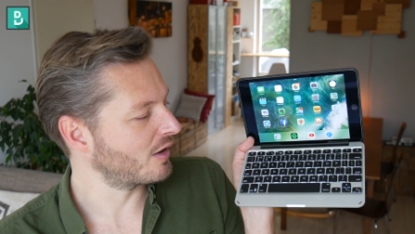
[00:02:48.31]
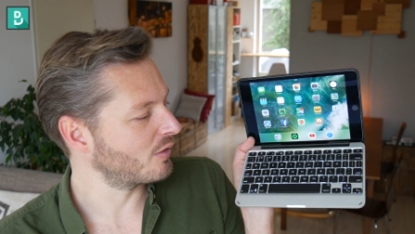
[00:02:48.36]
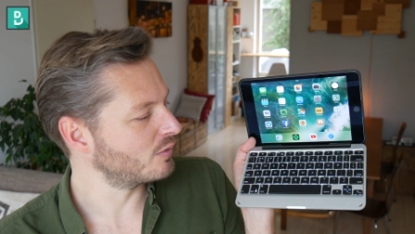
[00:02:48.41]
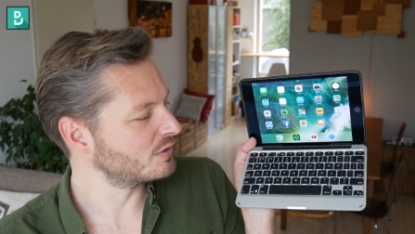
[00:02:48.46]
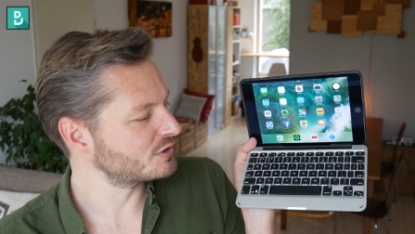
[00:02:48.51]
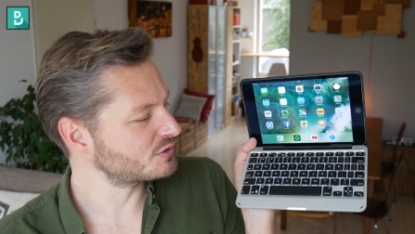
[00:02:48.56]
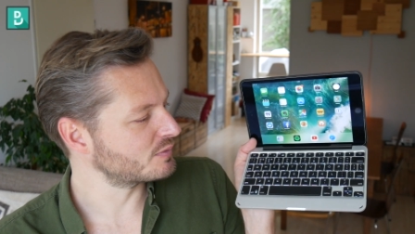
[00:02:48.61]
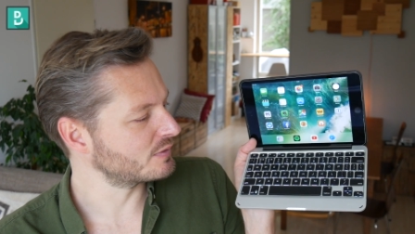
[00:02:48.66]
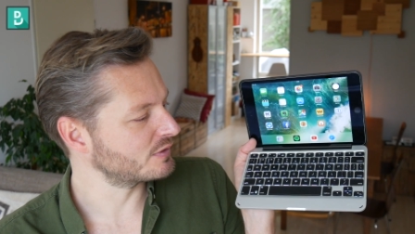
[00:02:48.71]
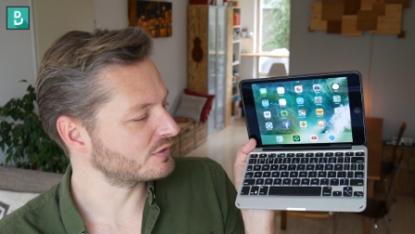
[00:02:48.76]

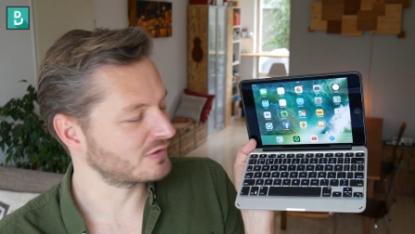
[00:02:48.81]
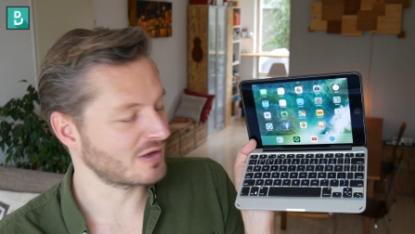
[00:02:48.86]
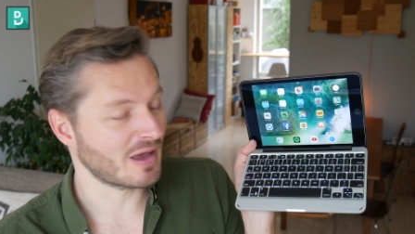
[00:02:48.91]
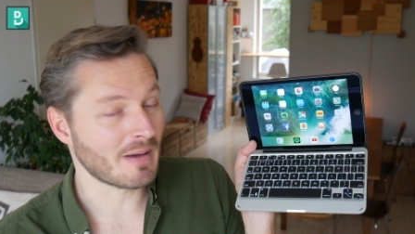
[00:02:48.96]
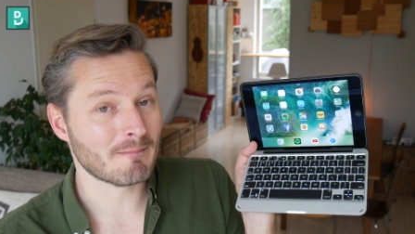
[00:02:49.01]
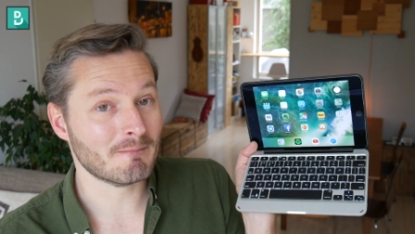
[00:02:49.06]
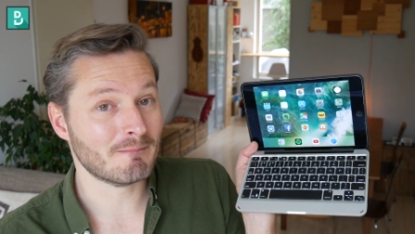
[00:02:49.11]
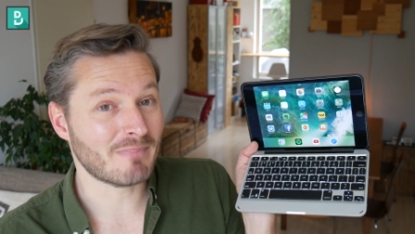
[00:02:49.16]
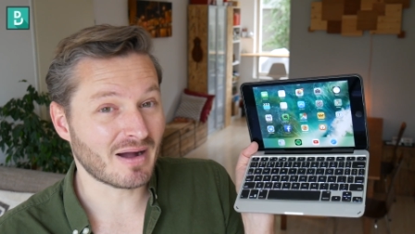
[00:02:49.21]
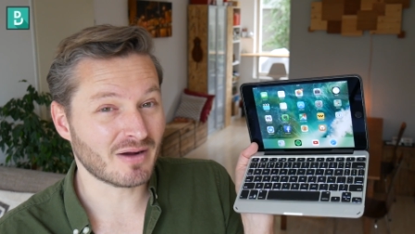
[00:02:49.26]
which was
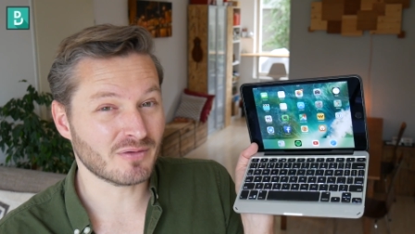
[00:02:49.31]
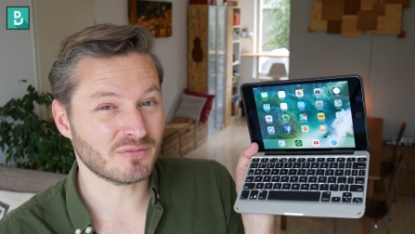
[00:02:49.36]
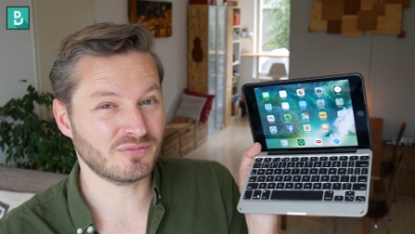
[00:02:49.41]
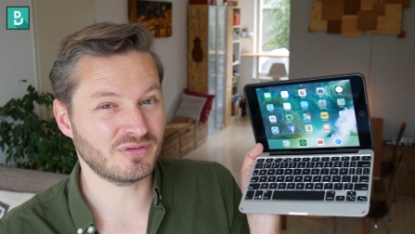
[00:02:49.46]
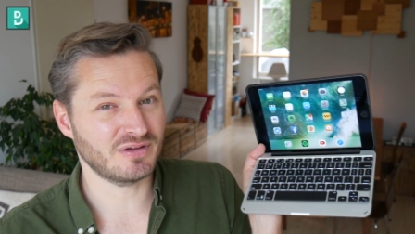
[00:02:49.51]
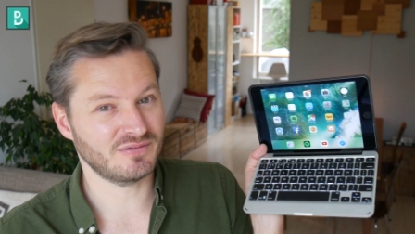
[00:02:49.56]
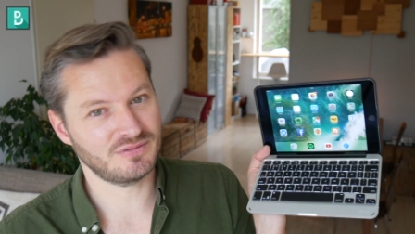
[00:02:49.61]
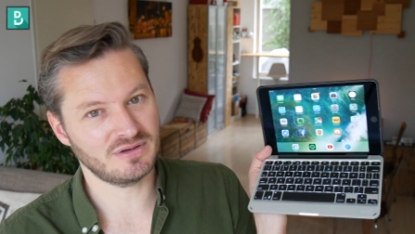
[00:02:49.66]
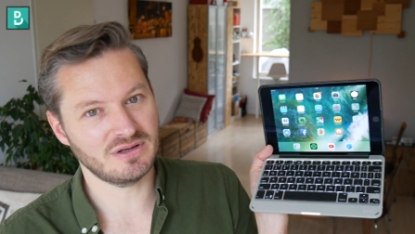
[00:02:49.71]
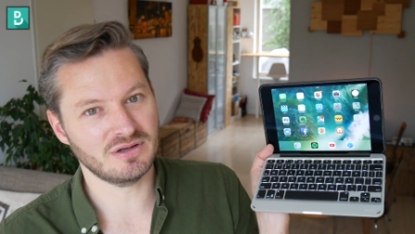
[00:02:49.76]
about
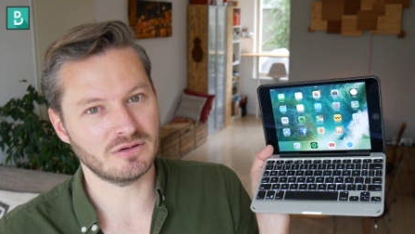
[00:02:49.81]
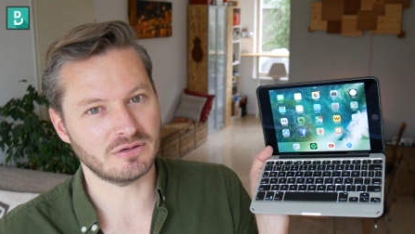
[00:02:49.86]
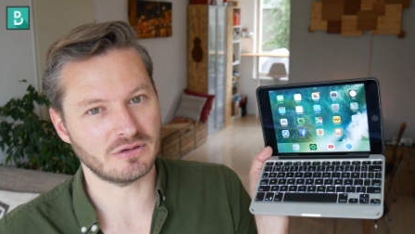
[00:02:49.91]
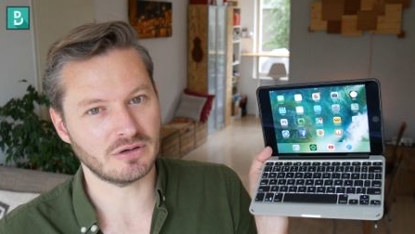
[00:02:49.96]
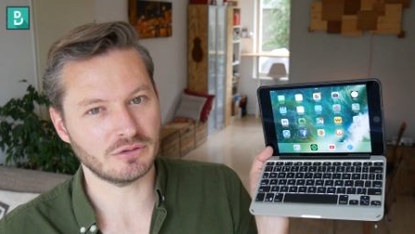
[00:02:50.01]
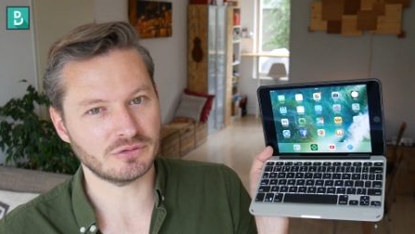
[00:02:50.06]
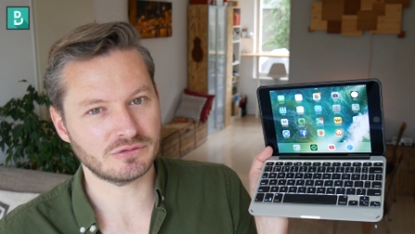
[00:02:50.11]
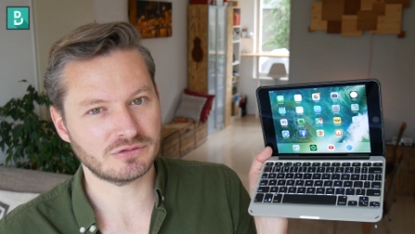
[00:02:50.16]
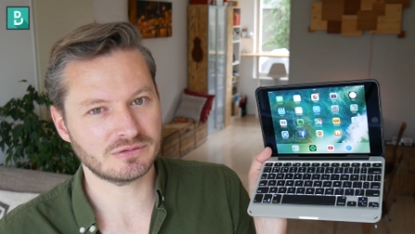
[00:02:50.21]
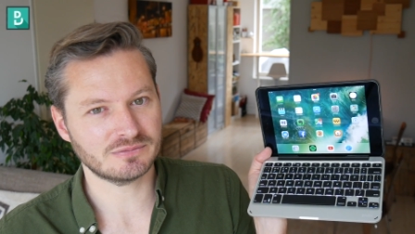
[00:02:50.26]
50
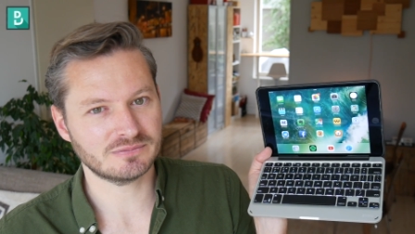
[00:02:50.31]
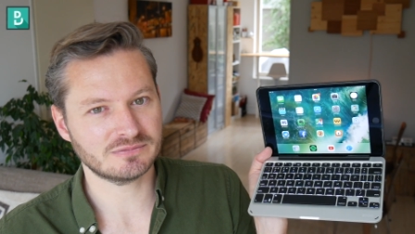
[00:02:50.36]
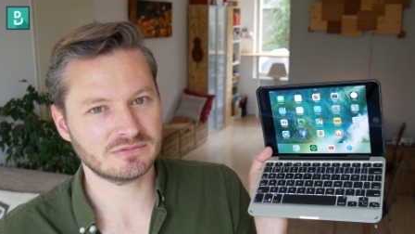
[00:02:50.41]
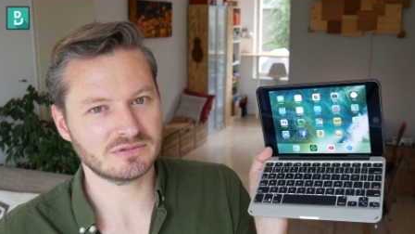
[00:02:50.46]
euros.